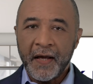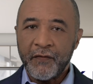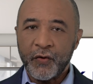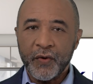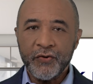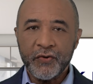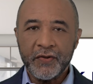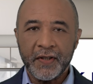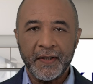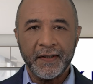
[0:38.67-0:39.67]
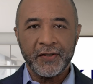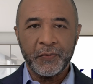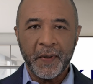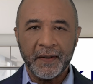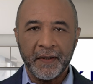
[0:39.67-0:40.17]
If you're interested in
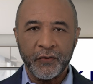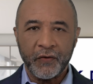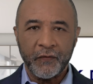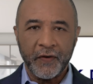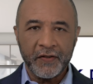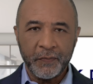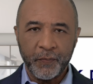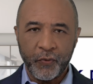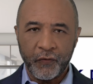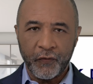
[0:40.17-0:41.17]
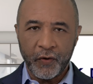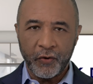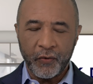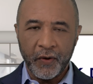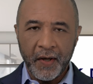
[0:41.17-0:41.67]
expanding your investment
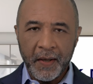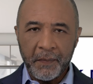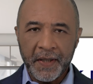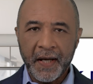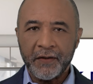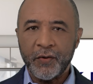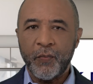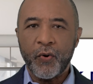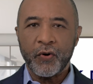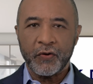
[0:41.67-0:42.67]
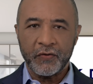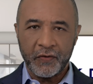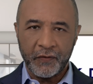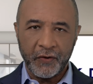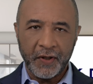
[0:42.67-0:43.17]
portfolio beyond the borders of
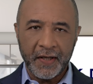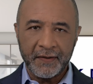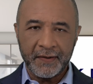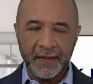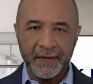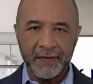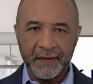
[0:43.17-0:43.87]
the United States,